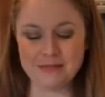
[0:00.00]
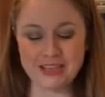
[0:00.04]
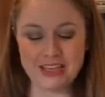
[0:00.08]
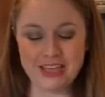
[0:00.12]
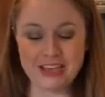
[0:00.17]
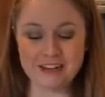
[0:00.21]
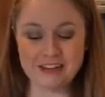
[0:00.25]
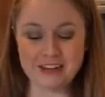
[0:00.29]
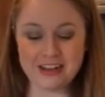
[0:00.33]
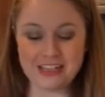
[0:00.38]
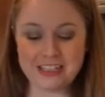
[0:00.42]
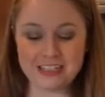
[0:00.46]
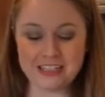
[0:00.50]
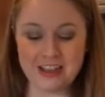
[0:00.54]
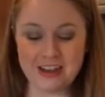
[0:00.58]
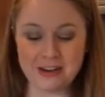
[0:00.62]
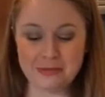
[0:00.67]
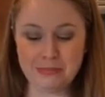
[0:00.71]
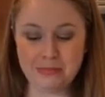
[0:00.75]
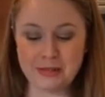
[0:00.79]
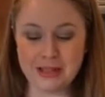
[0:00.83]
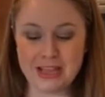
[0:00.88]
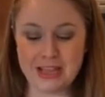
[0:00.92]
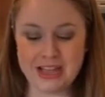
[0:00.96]
Here it is
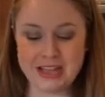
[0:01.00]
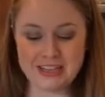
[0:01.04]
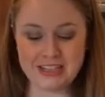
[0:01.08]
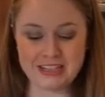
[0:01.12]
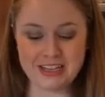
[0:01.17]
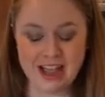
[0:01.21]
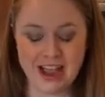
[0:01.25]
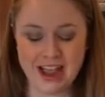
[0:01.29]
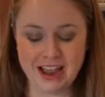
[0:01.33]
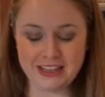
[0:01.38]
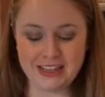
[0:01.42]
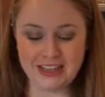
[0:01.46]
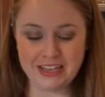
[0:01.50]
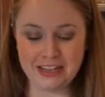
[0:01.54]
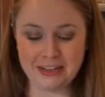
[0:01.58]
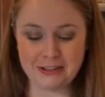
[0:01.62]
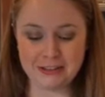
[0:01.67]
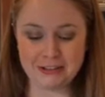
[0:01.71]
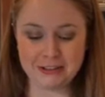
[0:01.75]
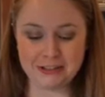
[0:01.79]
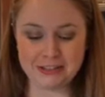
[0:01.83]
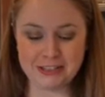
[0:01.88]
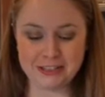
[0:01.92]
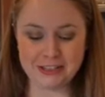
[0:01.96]
on a plate. I think
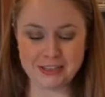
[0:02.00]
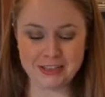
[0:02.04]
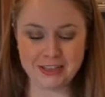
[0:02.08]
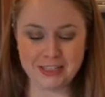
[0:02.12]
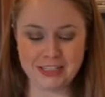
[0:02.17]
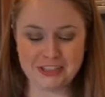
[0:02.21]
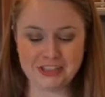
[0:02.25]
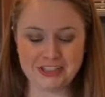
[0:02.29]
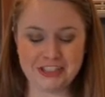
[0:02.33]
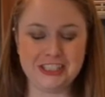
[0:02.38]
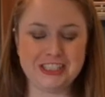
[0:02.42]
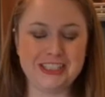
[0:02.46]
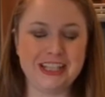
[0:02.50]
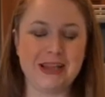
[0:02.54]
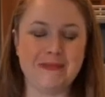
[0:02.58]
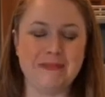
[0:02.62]
it looks delicious.